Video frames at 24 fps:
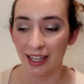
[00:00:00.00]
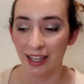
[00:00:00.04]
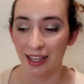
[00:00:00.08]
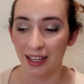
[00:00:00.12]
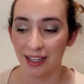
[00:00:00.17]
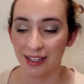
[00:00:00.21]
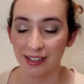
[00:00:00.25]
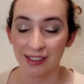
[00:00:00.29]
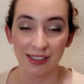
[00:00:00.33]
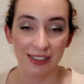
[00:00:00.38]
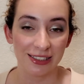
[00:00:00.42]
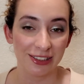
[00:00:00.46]

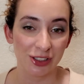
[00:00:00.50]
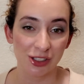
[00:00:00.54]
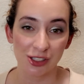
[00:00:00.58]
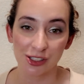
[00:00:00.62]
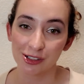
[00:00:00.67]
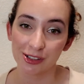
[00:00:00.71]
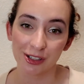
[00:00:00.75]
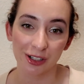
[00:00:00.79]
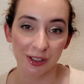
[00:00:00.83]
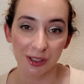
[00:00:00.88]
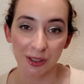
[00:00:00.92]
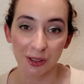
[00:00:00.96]
and just
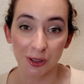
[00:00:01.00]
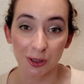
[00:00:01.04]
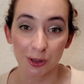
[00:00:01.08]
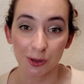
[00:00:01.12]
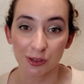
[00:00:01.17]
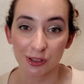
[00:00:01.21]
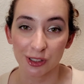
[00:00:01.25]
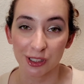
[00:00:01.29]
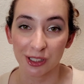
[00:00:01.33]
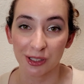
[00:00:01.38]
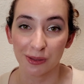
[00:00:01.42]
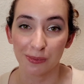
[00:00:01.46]
starting
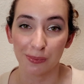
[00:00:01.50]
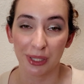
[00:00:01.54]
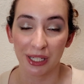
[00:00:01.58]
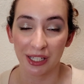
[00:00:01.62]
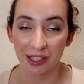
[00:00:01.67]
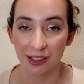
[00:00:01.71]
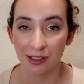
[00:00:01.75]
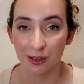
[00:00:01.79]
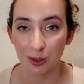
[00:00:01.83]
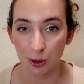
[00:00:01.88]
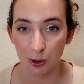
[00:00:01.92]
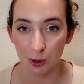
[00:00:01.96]
over,
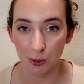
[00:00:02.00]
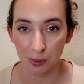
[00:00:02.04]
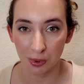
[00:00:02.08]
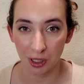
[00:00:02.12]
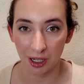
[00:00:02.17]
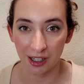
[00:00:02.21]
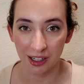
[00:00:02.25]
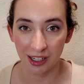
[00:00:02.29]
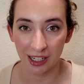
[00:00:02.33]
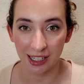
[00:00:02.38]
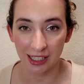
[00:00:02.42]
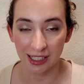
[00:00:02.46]
picking new
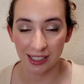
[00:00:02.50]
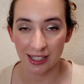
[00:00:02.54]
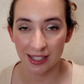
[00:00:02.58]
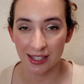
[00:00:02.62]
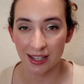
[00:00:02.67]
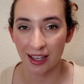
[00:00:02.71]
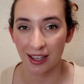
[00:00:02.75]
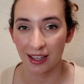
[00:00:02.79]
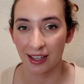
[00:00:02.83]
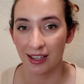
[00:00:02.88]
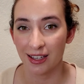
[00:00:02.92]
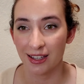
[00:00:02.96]
products,
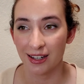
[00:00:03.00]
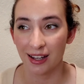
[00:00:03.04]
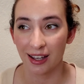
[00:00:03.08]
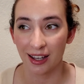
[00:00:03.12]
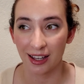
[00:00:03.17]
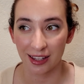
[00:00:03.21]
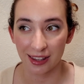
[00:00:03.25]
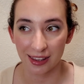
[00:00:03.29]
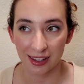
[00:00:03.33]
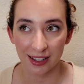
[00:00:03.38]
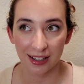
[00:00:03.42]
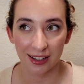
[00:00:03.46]
and
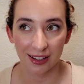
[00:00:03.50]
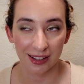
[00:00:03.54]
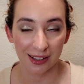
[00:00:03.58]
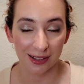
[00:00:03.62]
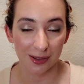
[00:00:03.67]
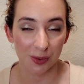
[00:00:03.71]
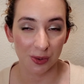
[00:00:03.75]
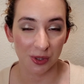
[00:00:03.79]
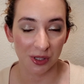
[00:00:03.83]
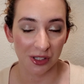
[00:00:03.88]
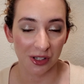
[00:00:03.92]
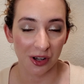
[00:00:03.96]
I think
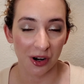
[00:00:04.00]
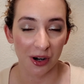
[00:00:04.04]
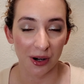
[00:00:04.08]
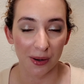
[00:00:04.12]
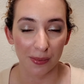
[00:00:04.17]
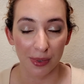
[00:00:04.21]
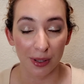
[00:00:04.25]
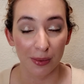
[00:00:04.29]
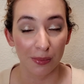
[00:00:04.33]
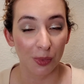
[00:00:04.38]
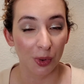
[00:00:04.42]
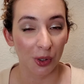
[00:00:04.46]
these ones are a
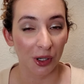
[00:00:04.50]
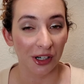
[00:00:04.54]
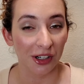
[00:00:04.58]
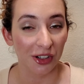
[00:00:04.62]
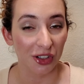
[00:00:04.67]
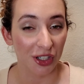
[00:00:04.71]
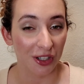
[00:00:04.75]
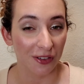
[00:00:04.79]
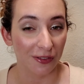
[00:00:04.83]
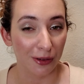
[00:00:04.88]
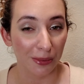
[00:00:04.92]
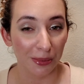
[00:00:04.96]
bit more
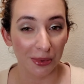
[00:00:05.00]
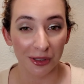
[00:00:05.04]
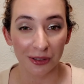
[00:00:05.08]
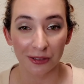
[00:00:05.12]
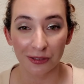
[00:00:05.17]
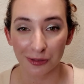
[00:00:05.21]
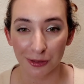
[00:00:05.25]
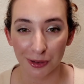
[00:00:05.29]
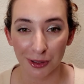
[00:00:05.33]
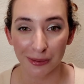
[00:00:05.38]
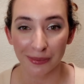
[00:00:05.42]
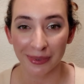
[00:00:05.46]
achievable
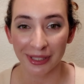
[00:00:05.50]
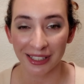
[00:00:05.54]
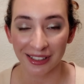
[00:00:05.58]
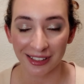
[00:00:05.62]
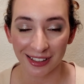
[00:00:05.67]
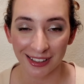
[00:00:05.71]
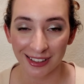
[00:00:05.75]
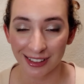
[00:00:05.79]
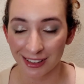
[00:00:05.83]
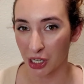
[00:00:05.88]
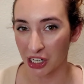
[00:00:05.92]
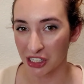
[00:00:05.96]
for me.
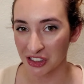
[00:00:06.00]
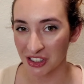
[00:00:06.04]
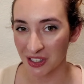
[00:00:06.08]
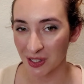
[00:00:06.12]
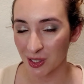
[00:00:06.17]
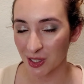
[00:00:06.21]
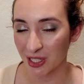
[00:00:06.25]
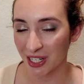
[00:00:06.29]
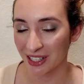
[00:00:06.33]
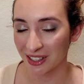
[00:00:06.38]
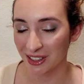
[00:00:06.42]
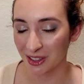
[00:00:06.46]

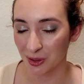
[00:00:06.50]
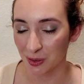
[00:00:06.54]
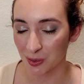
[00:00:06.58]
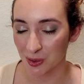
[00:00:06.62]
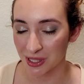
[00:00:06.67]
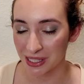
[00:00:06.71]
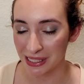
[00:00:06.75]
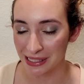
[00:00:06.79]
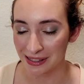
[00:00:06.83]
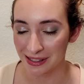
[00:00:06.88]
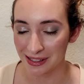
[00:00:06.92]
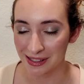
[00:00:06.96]
Project 10
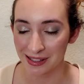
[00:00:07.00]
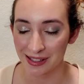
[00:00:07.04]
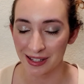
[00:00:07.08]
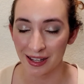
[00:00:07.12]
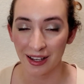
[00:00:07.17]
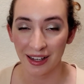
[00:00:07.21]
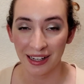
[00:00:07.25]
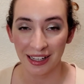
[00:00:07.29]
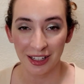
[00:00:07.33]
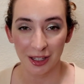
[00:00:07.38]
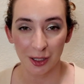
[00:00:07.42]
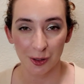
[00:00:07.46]
uses.
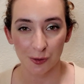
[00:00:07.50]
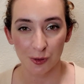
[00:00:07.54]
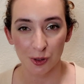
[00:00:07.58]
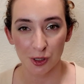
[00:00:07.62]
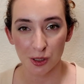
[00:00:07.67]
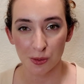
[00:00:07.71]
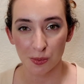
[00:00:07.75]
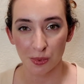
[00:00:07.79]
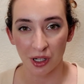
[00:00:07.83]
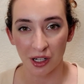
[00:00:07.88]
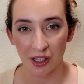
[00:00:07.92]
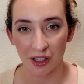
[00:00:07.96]
The
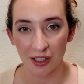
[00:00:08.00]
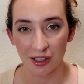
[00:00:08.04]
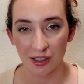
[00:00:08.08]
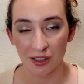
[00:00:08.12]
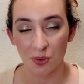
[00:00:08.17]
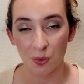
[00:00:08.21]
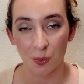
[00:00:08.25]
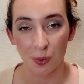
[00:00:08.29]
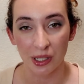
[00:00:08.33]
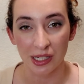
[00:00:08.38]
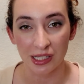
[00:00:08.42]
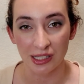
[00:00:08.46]
first
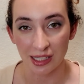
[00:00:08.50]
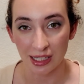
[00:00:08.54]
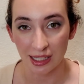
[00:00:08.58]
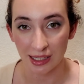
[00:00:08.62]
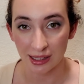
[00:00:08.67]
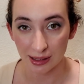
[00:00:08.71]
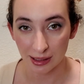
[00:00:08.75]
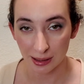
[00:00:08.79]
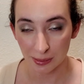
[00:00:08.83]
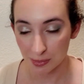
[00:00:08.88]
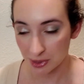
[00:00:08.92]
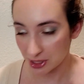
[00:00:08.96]
product was a
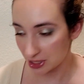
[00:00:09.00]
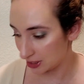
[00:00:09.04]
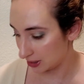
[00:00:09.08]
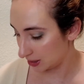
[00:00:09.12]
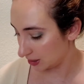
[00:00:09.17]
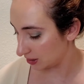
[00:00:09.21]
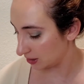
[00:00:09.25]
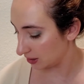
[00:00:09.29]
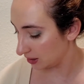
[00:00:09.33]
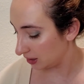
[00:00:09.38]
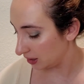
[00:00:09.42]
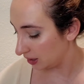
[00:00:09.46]

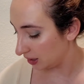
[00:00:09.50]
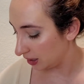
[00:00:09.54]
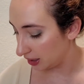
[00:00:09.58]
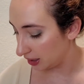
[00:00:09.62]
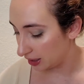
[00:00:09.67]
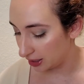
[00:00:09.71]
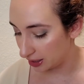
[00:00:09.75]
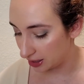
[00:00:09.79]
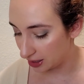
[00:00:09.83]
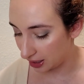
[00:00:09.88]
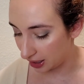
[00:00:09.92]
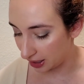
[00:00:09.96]
lipstick,
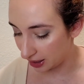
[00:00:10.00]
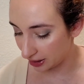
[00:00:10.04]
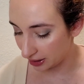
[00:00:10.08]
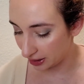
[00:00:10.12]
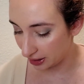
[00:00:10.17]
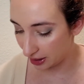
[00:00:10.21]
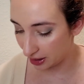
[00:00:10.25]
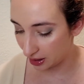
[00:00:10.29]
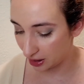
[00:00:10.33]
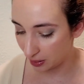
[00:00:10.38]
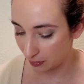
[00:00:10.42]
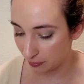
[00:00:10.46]
and I
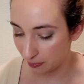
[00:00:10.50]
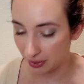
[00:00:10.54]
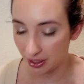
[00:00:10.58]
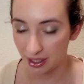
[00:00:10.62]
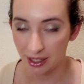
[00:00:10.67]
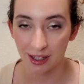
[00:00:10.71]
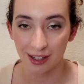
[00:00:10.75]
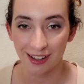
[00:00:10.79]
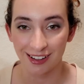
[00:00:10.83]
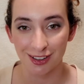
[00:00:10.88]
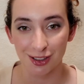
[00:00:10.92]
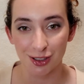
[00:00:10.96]
had
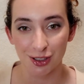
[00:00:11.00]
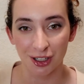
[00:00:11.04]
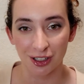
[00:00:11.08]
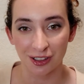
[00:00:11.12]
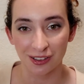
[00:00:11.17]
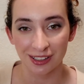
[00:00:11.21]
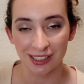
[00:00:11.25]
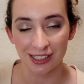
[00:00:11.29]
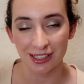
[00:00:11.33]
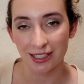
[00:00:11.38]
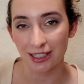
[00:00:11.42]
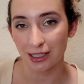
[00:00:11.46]
my
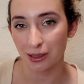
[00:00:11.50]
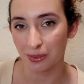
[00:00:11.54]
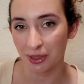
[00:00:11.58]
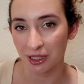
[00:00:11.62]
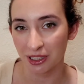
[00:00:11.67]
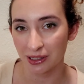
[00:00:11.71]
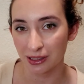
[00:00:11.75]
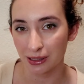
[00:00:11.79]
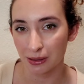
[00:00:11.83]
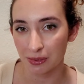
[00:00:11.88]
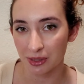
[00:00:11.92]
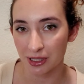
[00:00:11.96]
Charlotte
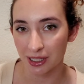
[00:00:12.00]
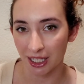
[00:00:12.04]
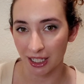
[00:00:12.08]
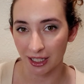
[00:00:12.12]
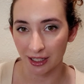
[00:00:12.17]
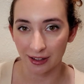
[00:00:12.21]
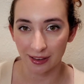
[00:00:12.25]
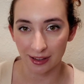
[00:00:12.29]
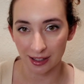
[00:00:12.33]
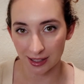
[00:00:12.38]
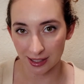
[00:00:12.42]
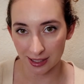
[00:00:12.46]
Tilbury
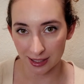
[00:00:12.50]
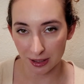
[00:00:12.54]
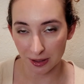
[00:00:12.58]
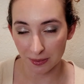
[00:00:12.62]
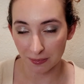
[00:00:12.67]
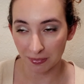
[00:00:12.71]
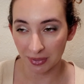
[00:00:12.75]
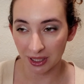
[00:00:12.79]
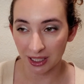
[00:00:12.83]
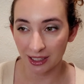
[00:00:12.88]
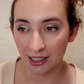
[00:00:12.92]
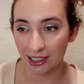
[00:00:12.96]
lipstick. This is a
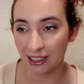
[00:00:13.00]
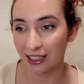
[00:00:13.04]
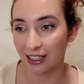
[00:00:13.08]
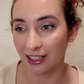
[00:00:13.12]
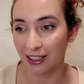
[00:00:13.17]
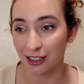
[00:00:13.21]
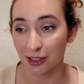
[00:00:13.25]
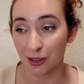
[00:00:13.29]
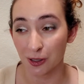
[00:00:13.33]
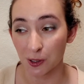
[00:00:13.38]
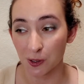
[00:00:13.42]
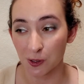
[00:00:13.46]
mini,
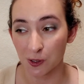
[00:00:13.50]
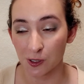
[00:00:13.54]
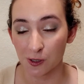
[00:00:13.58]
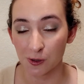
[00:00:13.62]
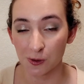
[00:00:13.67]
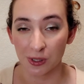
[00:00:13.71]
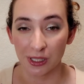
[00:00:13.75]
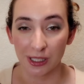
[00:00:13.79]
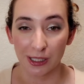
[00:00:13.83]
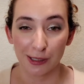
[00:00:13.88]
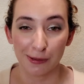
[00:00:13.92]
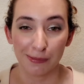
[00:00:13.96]
and it's
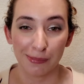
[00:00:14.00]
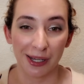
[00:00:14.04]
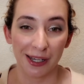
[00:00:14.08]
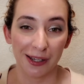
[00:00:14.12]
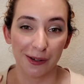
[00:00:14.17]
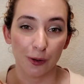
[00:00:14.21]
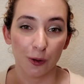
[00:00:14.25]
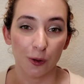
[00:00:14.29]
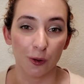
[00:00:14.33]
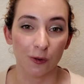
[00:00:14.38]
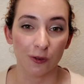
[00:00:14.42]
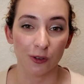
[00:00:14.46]
also in
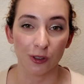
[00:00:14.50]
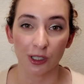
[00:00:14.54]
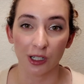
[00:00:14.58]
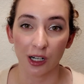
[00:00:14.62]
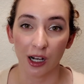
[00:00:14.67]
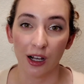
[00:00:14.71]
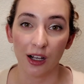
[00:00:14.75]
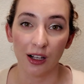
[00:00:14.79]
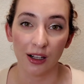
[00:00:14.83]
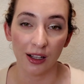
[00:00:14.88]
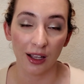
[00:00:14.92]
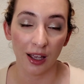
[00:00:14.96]
my
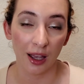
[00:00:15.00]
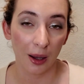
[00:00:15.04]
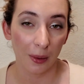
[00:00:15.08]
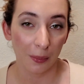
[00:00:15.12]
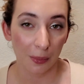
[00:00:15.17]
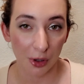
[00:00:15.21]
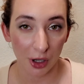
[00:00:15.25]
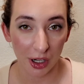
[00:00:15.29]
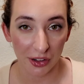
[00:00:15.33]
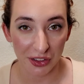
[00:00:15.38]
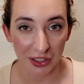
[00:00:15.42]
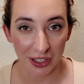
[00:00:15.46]
overall
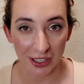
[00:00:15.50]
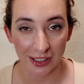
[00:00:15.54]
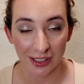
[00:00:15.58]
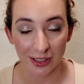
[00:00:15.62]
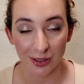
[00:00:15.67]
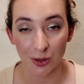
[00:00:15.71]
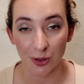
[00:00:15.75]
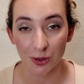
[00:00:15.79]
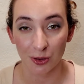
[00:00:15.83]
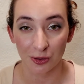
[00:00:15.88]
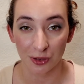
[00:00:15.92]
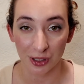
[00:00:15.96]
project
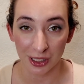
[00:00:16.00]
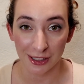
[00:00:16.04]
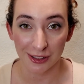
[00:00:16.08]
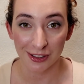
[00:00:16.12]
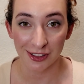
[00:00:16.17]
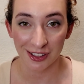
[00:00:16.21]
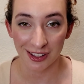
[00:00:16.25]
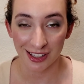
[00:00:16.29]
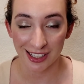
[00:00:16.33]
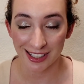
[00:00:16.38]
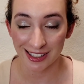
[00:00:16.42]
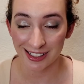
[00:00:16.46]
to
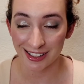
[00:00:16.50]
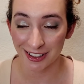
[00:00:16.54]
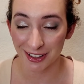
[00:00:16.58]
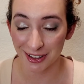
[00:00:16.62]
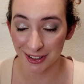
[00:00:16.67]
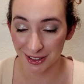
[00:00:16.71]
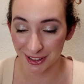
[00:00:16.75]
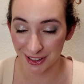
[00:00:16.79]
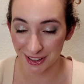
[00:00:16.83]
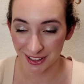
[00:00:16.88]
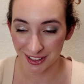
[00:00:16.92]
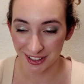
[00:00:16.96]
finish this
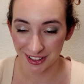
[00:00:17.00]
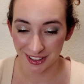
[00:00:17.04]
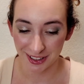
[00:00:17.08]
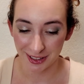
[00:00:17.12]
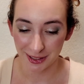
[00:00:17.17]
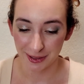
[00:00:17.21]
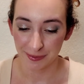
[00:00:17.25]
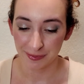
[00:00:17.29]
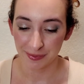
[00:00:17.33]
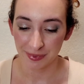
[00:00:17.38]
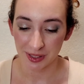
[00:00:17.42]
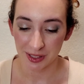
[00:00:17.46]
year.
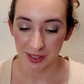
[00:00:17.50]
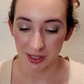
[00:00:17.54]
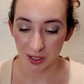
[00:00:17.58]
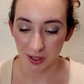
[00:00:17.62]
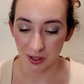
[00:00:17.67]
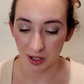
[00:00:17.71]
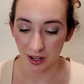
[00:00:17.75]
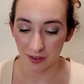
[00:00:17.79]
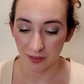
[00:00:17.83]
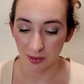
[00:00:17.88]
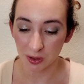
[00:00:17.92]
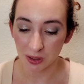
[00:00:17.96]

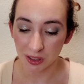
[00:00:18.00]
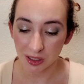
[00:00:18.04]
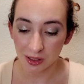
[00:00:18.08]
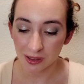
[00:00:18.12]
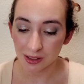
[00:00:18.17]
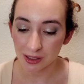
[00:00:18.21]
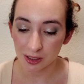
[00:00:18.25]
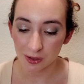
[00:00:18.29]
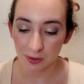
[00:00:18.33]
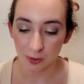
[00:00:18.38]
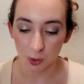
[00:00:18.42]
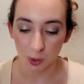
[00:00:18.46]
So I've only
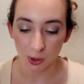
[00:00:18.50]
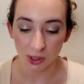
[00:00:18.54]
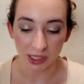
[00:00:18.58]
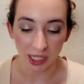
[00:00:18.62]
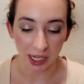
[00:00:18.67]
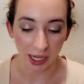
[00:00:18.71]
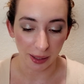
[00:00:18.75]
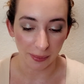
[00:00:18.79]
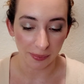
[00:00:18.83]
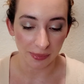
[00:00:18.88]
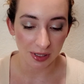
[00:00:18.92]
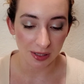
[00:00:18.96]
used it 4
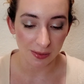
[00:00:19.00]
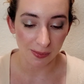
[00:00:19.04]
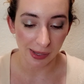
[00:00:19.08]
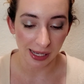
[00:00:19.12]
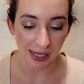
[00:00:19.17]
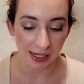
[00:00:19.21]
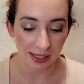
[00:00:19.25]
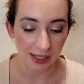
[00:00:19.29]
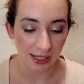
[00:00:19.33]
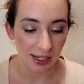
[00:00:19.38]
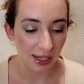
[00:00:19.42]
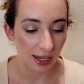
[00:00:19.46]
times,
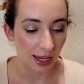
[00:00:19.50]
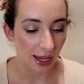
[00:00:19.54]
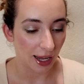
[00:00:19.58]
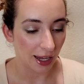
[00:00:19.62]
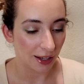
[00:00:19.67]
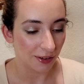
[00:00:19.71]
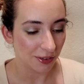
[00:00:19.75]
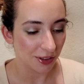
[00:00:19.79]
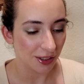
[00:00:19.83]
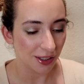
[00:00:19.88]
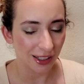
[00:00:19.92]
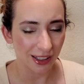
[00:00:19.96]
but
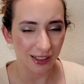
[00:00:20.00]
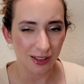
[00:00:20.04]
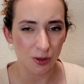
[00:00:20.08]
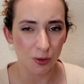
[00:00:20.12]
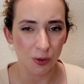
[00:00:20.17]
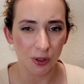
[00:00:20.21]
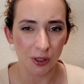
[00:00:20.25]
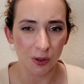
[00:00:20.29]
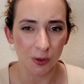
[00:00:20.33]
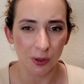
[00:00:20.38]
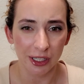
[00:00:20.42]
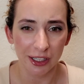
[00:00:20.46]
I feel like it's
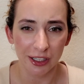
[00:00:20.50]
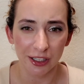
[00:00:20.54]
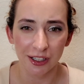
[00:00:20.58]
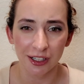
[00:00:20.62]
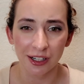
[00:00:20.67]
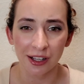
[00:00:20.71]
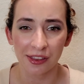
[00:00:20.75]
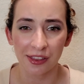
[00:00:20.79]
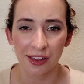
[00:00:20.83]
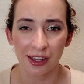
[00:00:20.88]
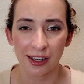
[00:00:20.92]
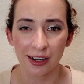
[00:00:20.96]
going
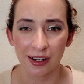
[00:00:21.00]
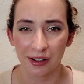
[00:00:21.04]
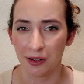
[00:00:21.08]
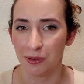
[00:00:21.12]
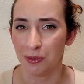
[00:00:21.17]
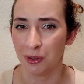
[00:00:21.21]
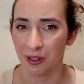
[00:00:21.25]
quicker than I